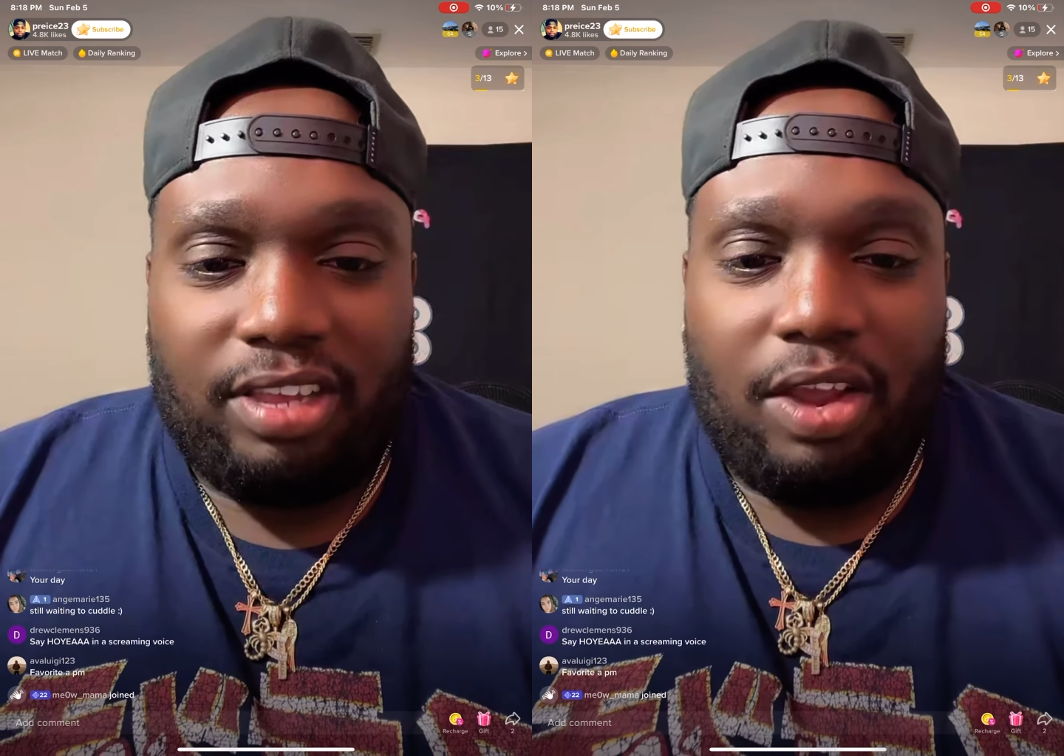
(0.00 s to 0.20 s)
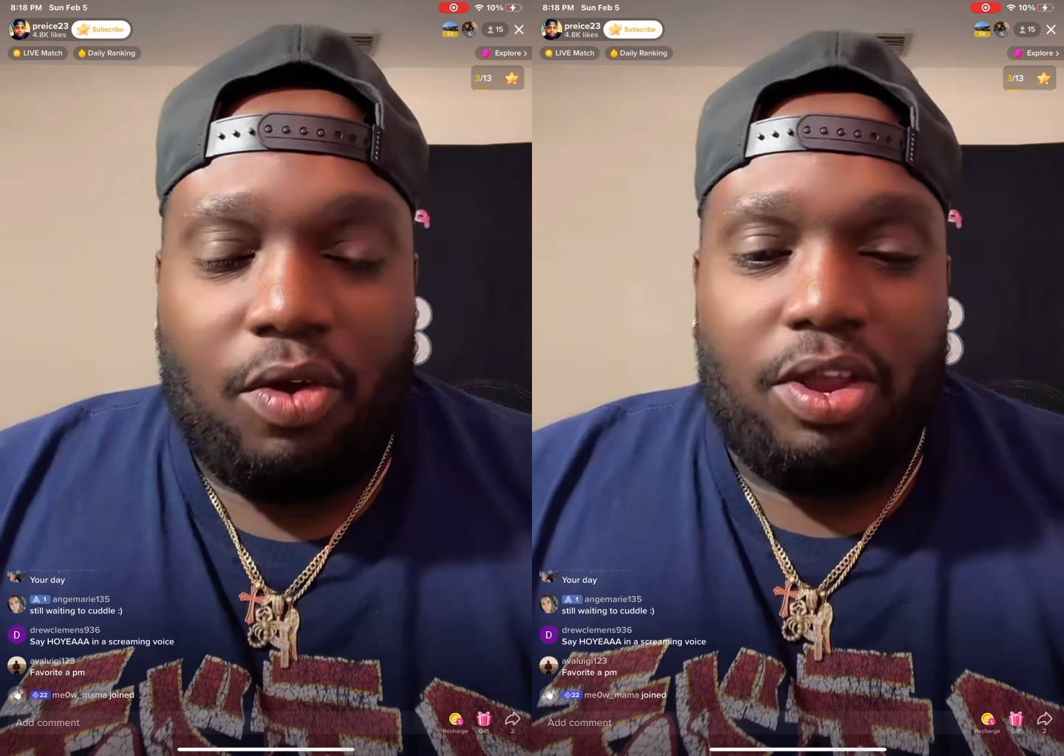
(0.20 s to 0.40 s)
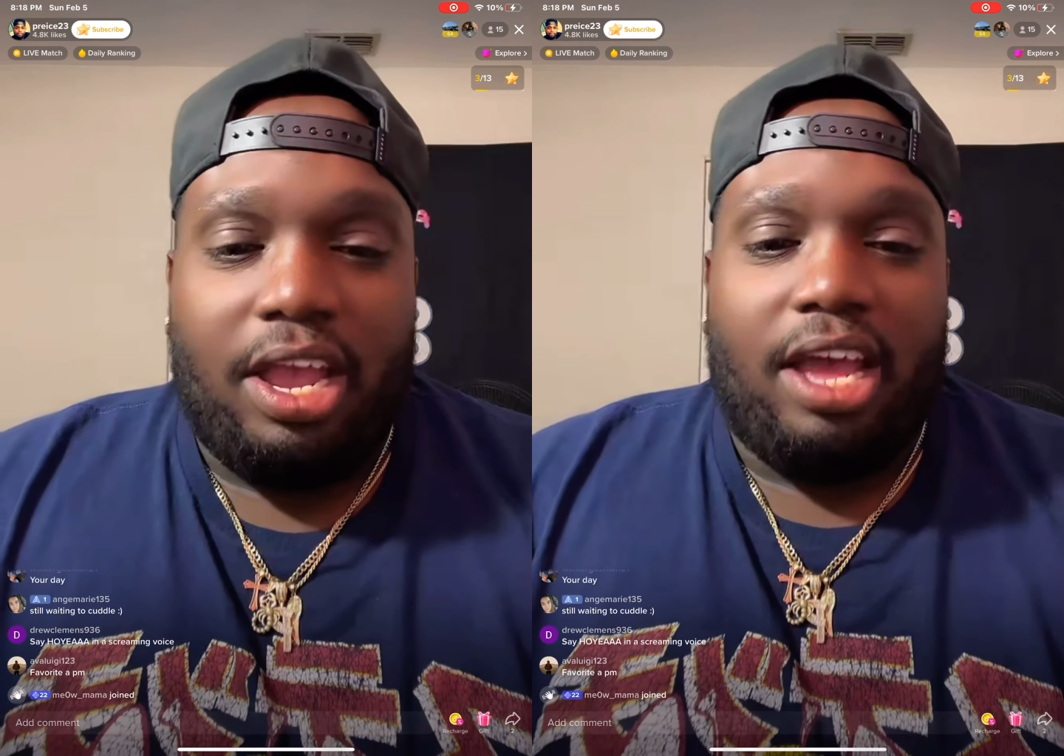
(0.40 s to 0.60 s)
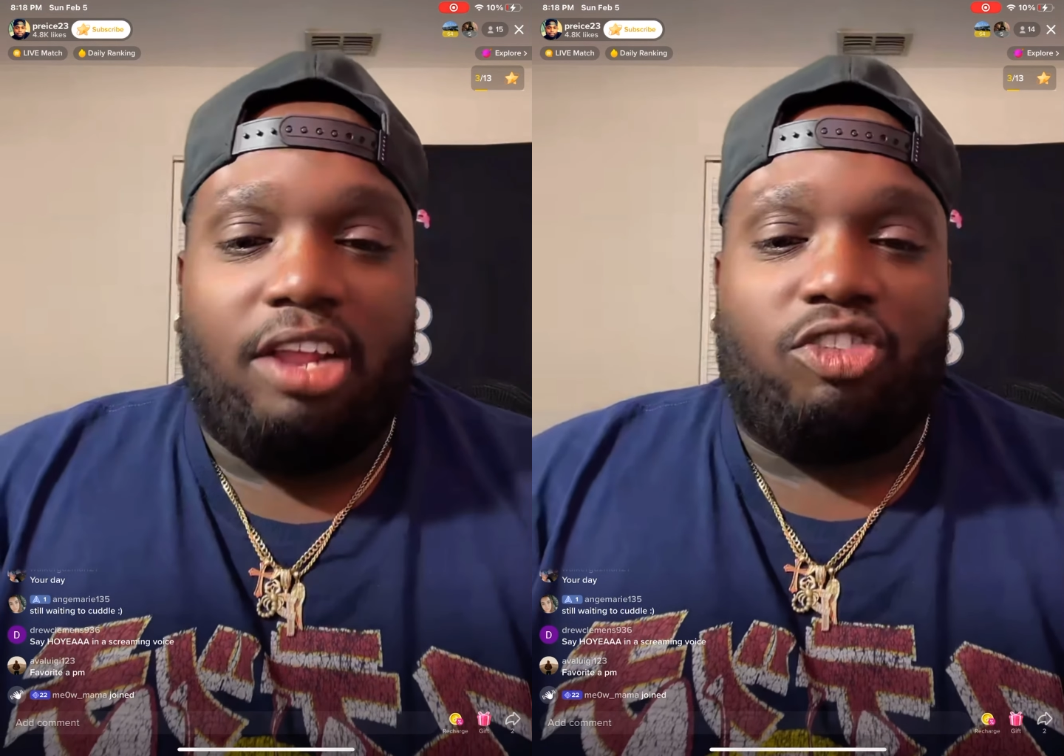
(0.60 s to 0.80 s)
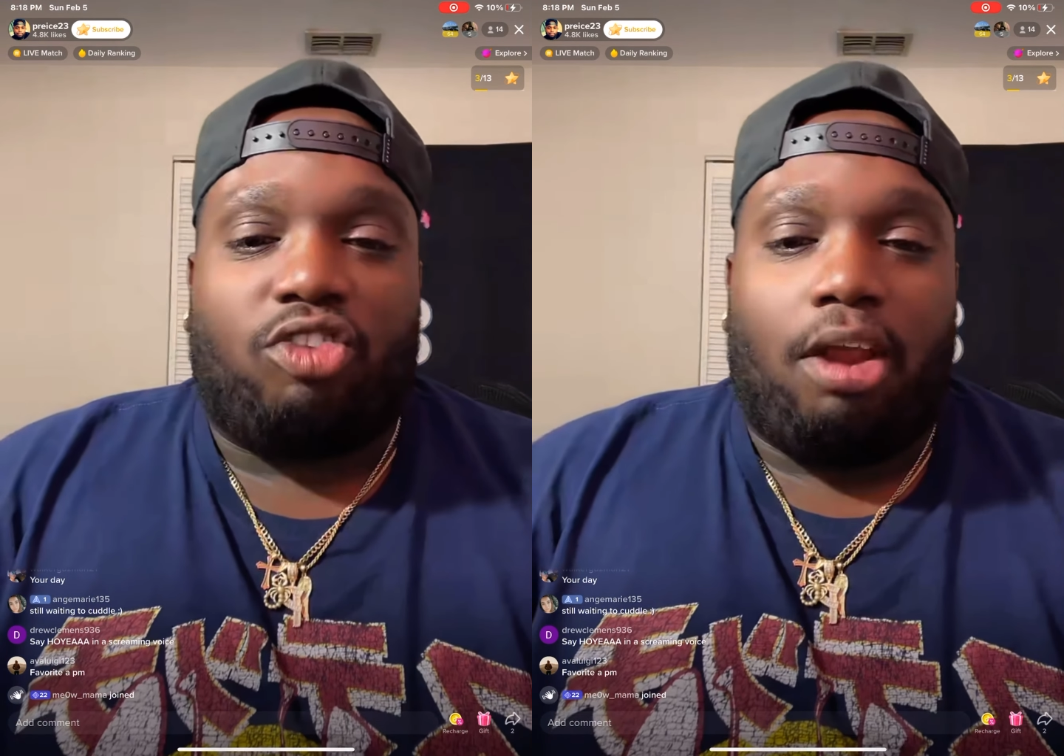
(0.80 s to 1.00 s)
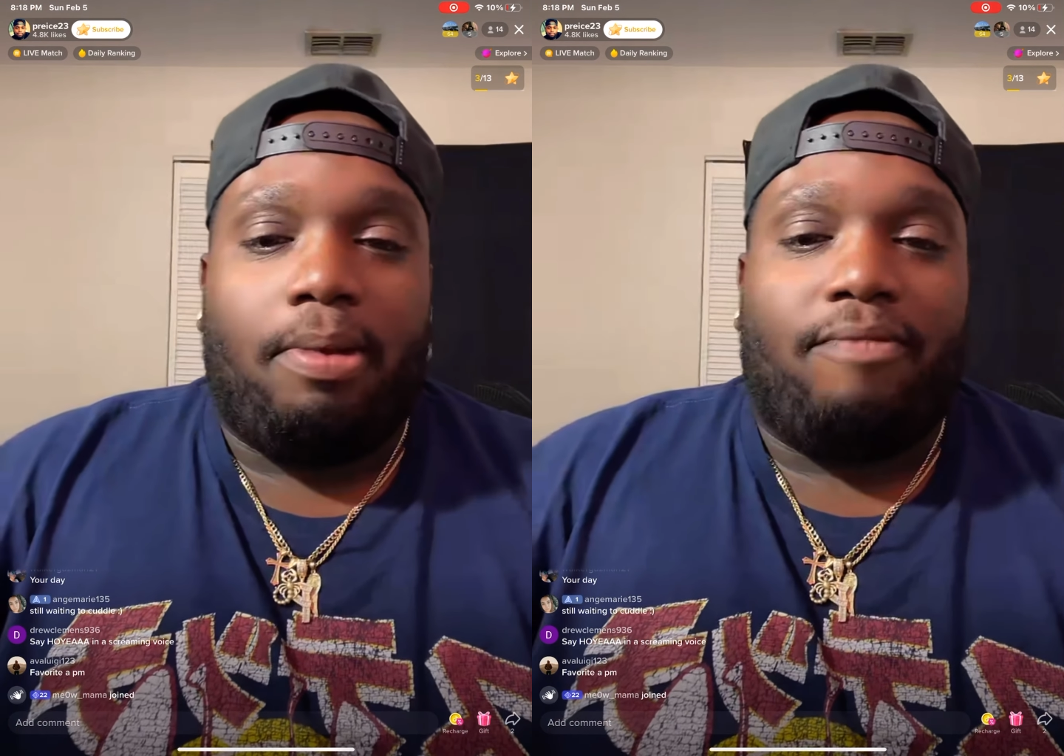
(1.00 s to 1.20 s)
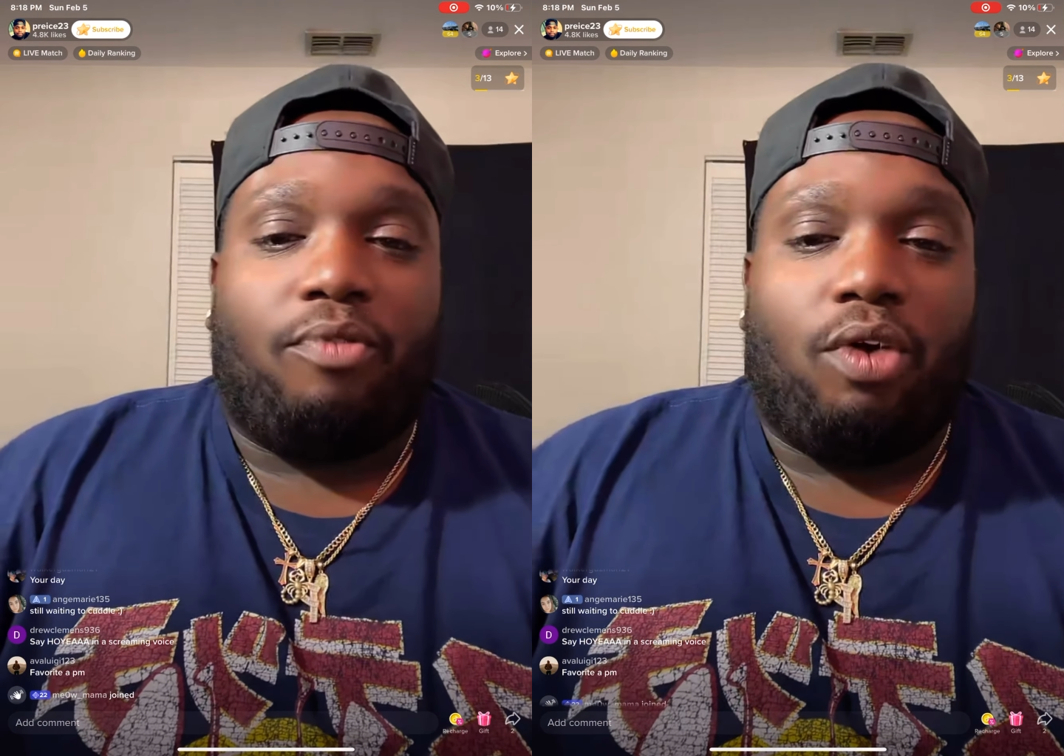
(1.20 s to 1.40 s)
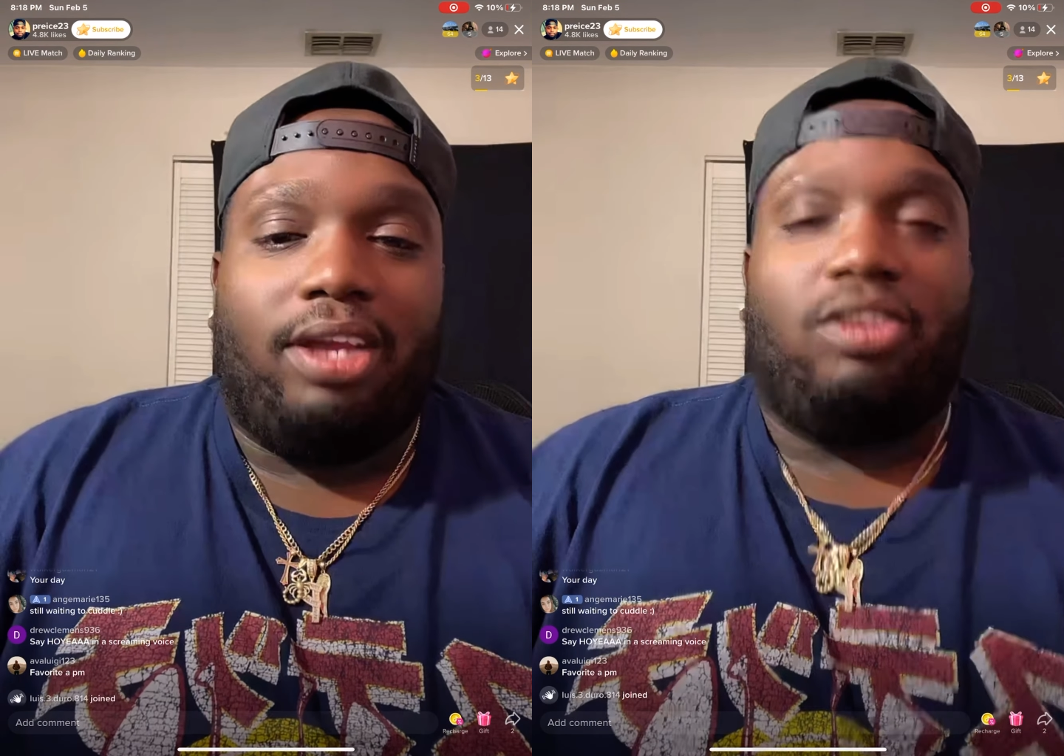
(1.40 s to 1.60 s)
Say ho yeah in a screaming
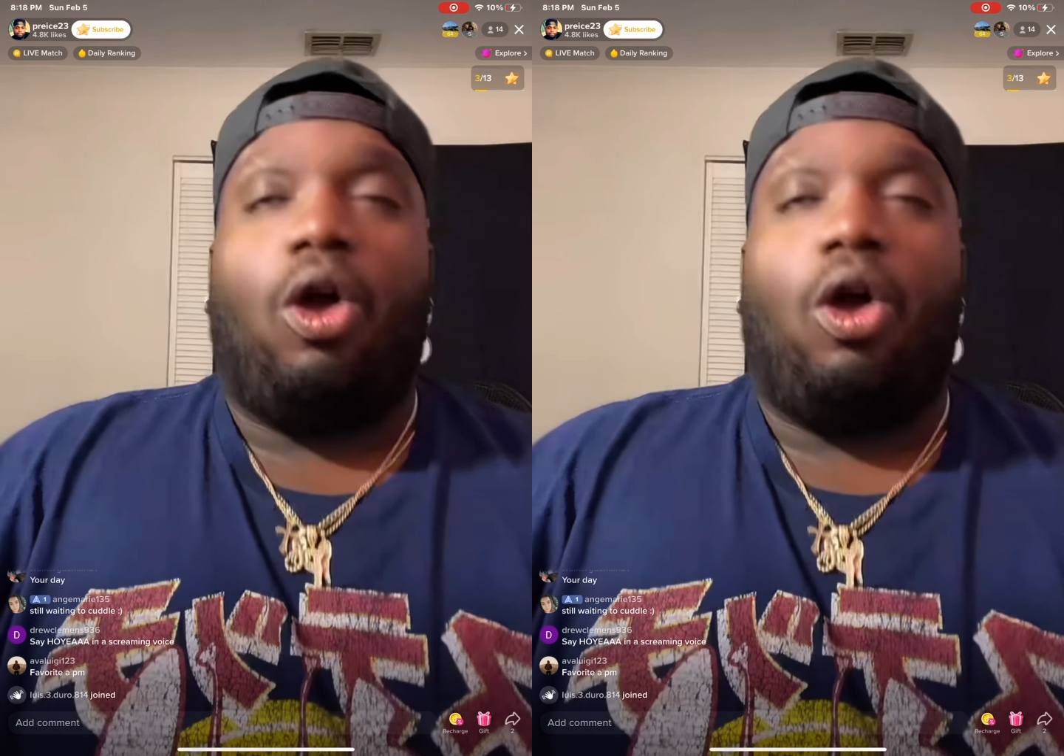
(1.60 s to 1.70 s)
voice.